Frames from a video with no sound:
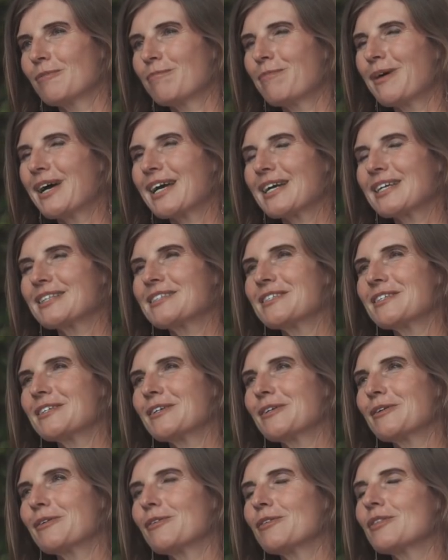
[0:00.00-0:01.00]
back
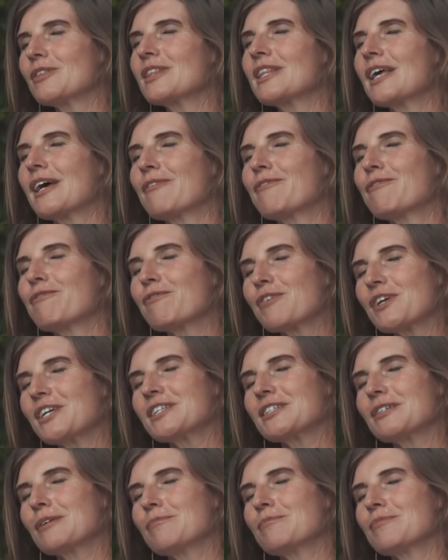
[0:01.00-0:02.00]
to their
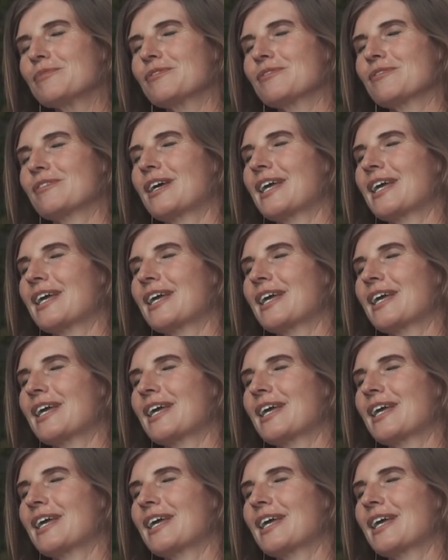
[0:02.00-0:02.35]
freedoms,